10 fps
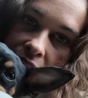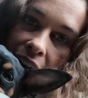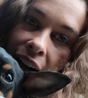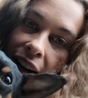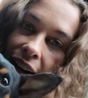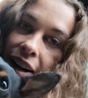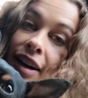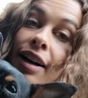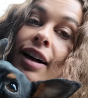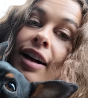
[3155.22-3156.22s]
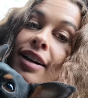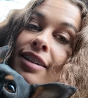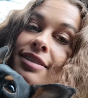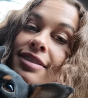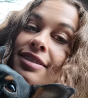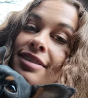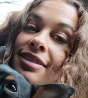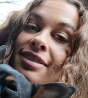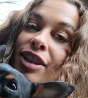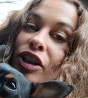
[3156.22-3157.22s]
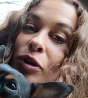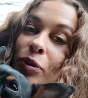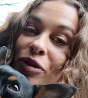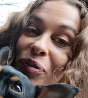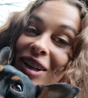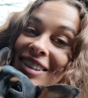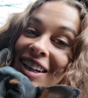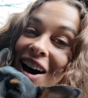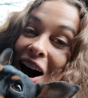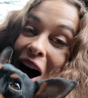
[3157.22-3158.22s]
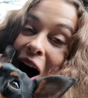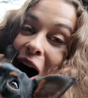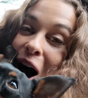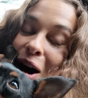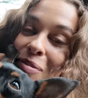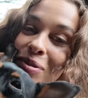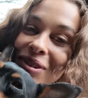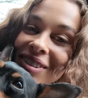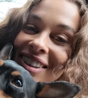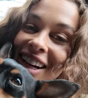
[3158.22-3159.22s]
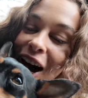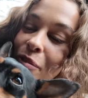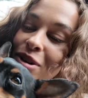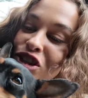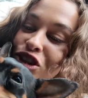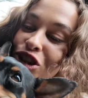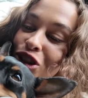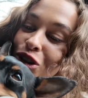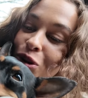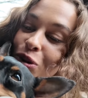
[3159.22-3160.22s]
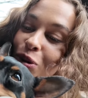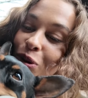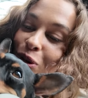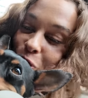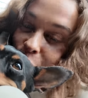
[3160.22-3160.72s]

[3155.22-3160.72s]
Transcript: Hi, look who we picked up. I missed you.